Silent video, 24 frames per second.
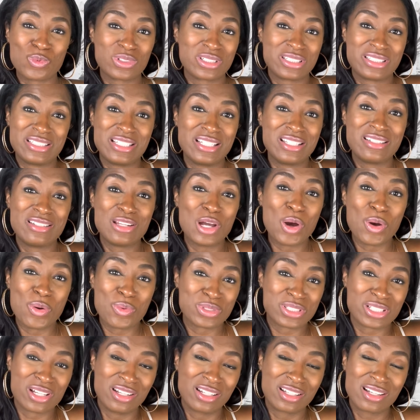didn't know it
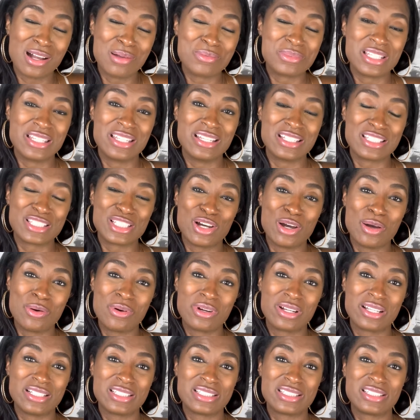was going to come to this. So
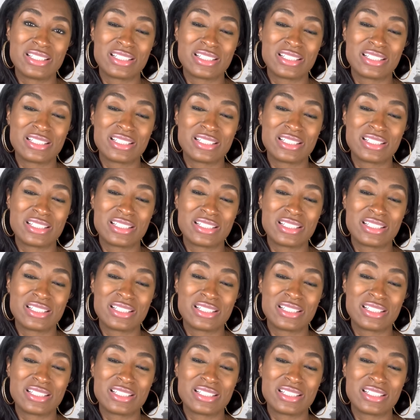it's